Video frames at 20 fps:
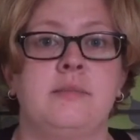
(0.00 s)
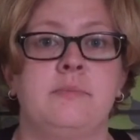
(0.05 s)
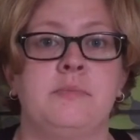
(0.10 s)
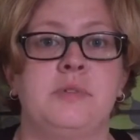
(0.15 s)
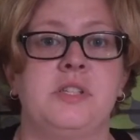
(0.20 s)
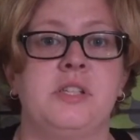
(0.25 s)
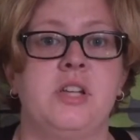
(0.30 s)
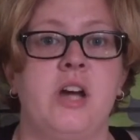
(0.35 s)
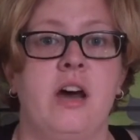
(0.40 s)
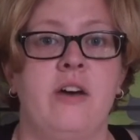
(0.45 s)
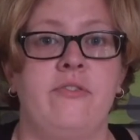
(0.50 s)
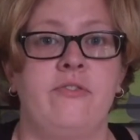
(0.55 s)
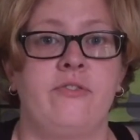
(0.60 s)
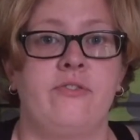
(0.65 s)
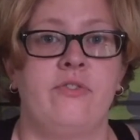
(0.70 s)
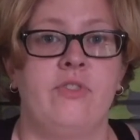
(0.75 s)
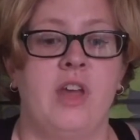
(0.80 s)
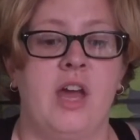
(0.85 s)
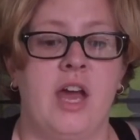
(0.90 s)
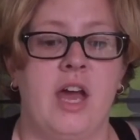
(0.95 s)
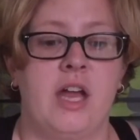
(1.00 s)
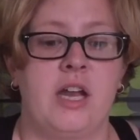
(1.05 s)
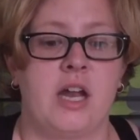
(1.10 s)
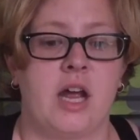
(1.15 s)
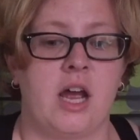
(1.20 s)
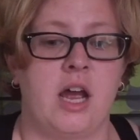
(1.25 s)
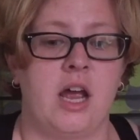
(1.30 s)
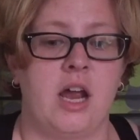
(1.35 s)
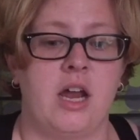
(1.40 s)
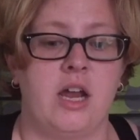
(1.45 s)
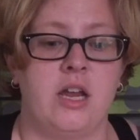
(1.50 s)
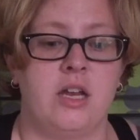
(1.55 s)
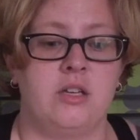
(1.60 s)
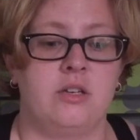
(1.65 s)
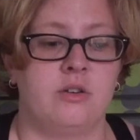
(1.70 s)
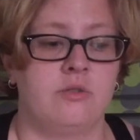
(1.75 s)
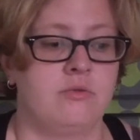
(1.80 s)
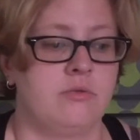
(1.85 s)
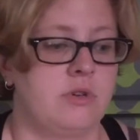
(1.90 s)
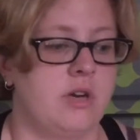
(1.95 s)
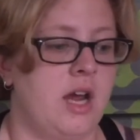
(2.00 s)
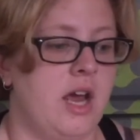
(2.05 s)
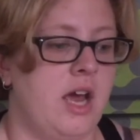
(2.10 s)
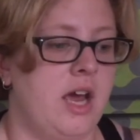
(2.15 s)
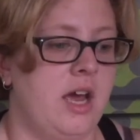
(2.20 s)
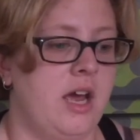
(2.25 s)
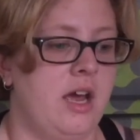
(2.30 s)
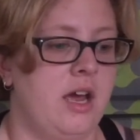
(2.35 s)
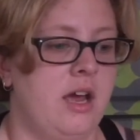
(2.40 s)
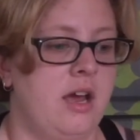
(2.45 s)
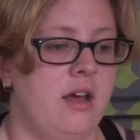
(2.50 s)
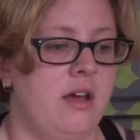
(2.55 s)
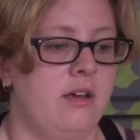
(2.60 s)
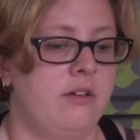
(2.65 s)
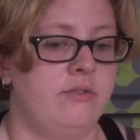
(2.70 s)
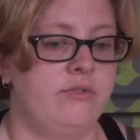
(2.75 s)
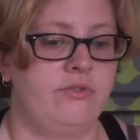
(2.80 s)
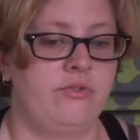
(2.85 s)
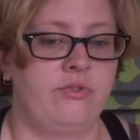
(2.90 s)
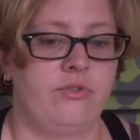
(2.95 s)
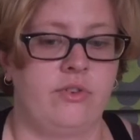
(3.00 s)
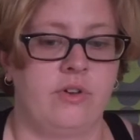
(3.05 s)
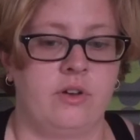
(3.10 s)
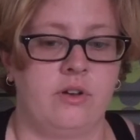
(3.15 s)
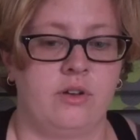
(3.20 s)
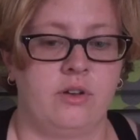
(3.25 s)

some stuff that I don't have